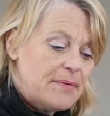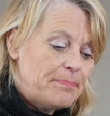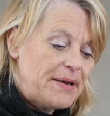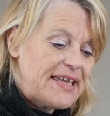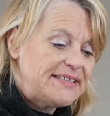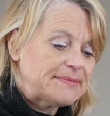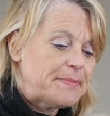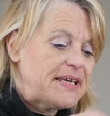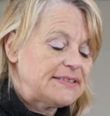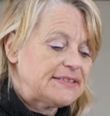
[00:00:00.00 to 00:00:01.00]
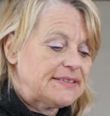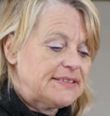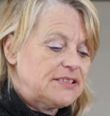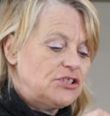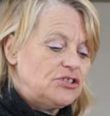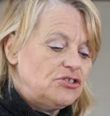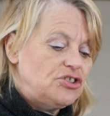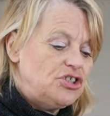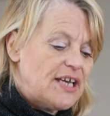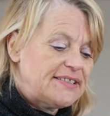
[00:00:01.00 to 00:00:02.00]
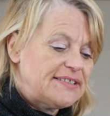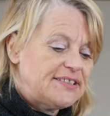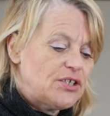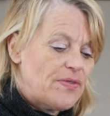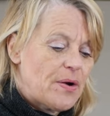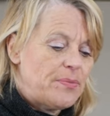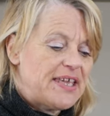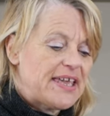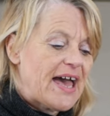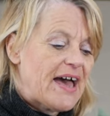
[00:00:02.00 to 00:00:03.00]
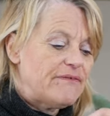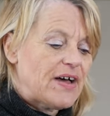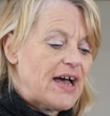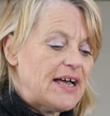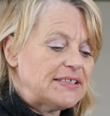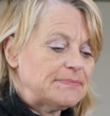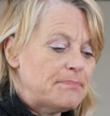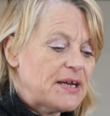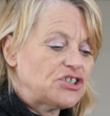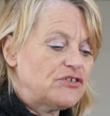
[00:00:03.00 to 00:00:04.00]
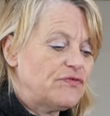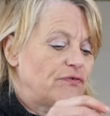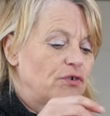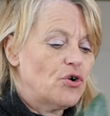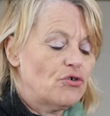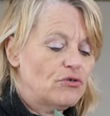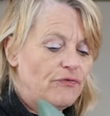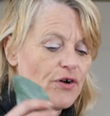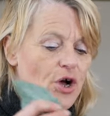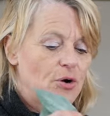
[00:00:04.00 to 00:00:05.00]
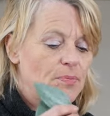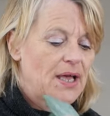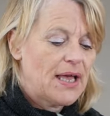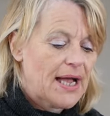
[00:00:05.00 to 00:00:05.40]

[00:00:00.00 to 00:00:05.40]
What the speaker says: placement, just so that we cover as much of the floral foam